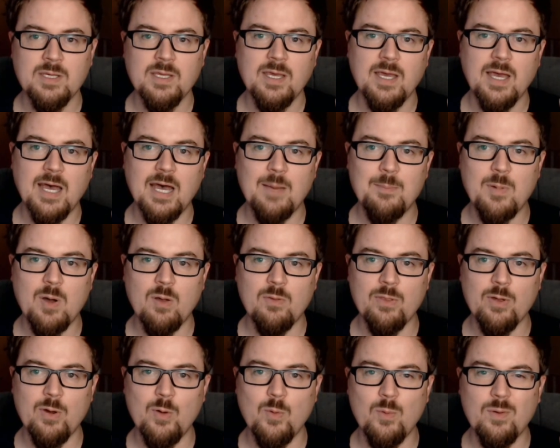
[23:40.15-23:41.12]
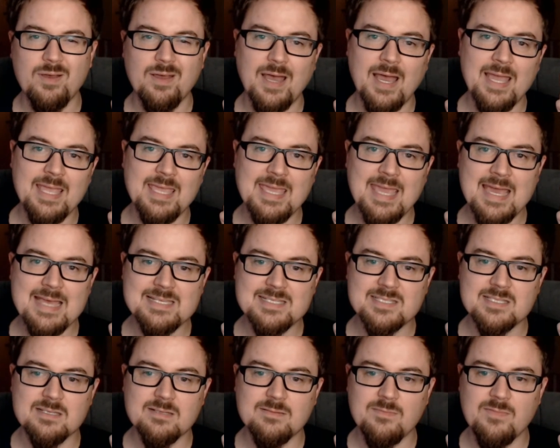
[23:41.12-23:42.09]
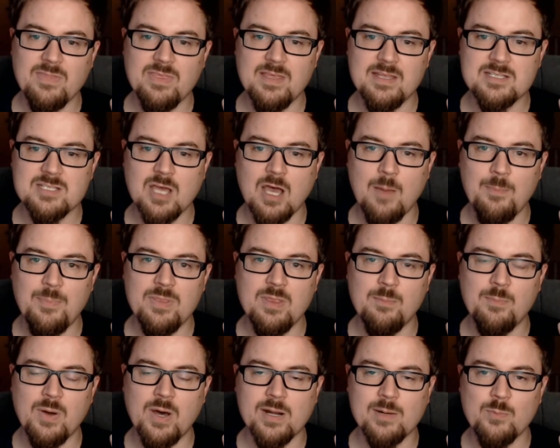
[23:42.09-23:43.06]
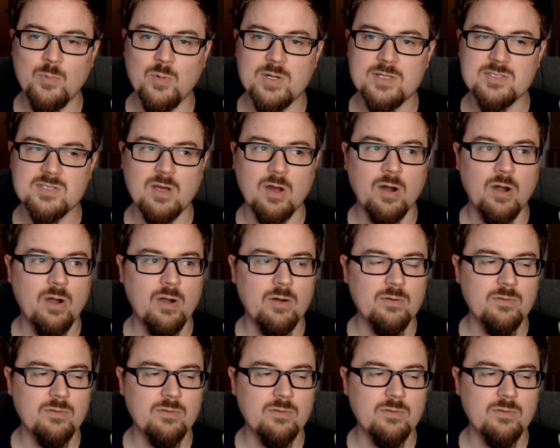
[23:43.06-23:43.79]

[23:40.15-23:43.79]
Although I guess the top and the bottom ones are